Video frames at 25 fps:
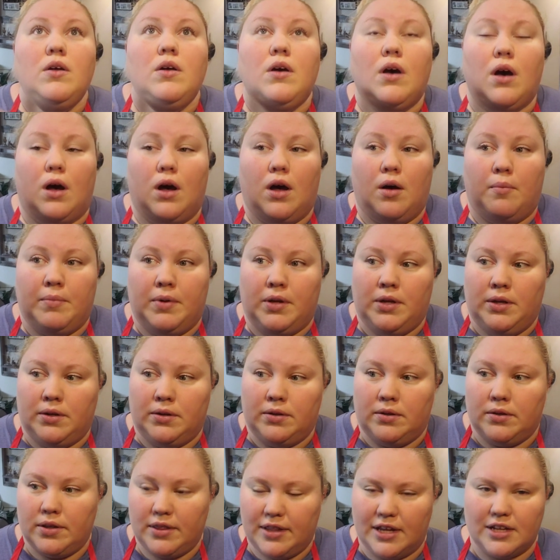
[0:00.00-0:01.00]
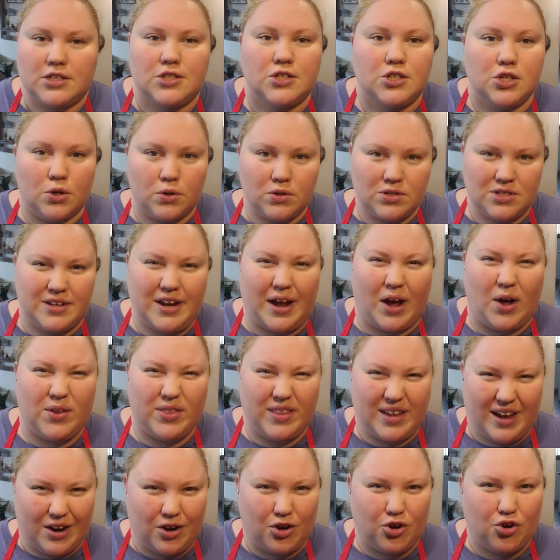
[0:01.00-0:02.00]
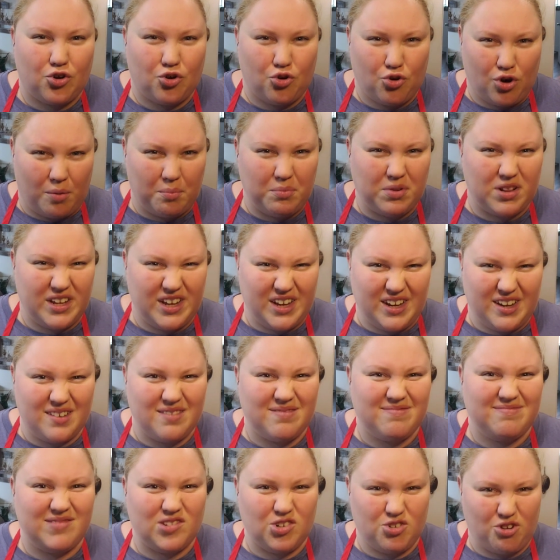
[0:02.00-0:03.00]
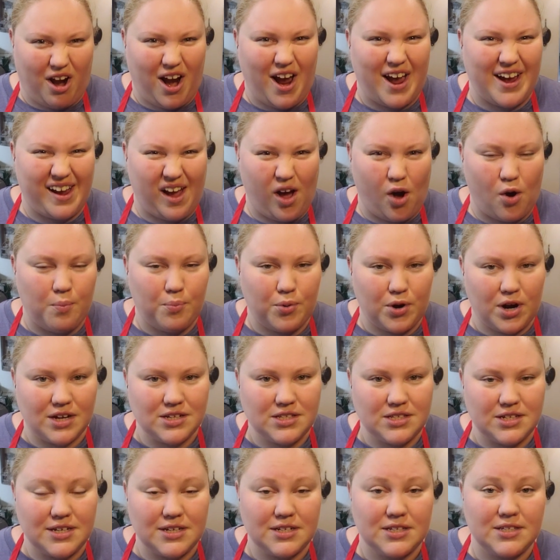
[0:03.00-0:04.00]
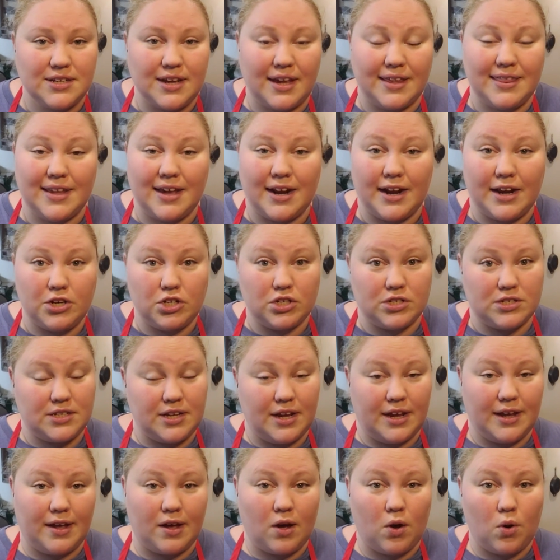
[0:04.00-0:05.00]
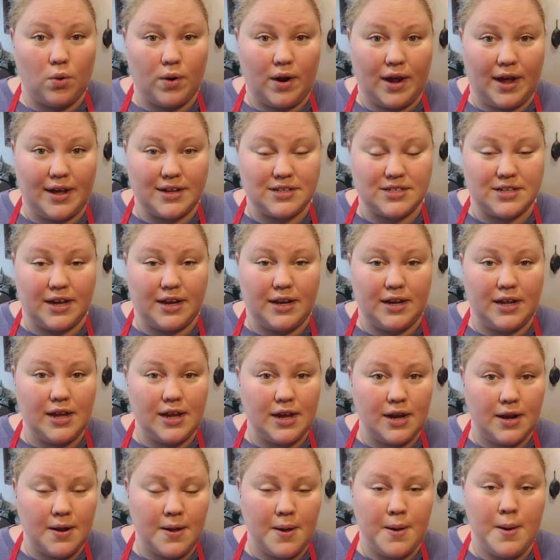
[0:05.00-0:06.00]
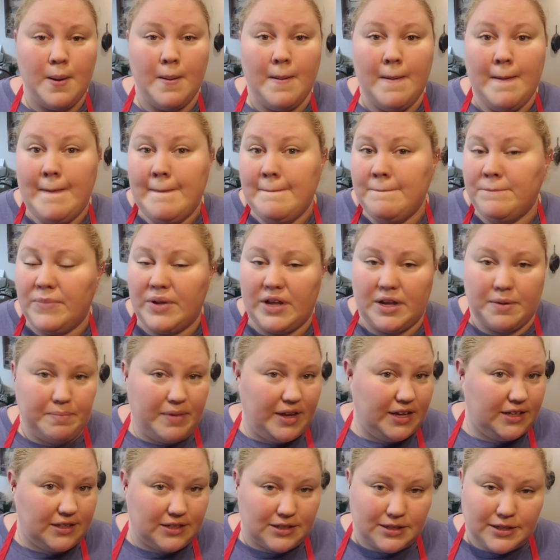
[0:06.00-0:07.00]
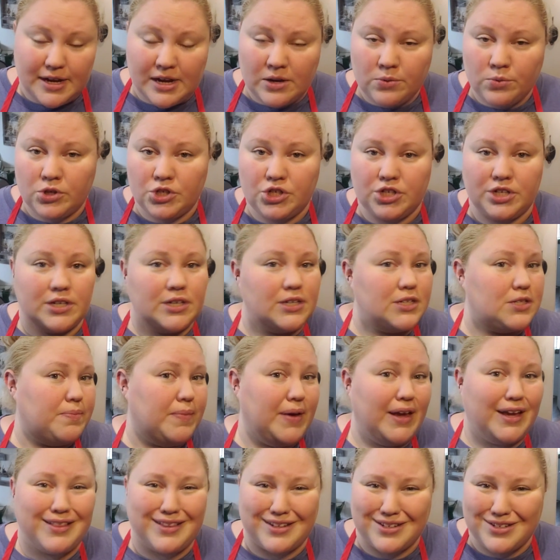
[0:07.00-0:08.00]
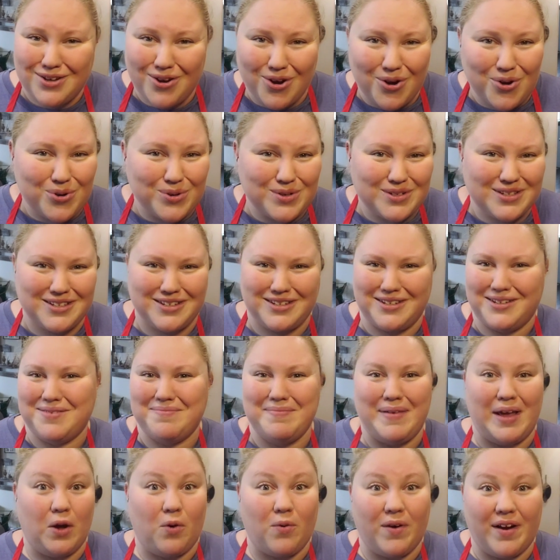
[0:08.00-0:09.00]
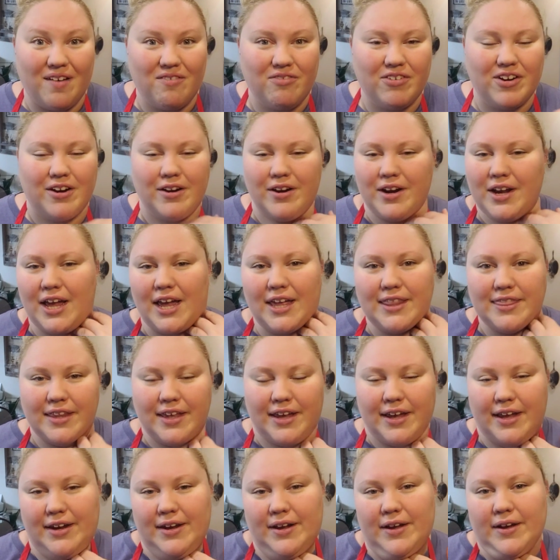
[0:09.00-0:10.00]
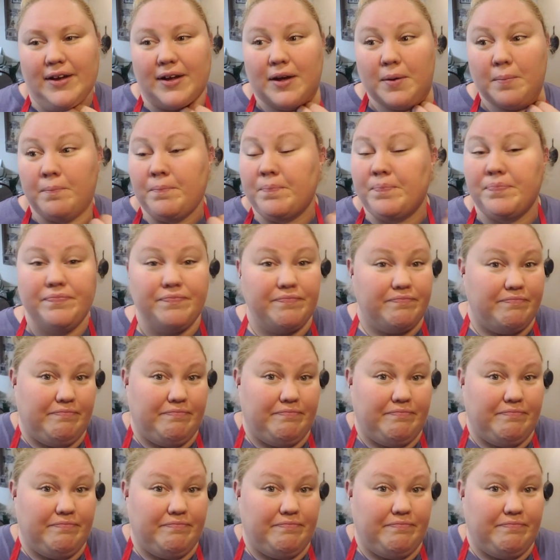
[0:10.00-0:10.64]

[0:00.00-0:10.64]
um, that slows down that crumbly drying out process. And then I just take out as I need, make the sandwiches, make the toast, make whatever. And then um,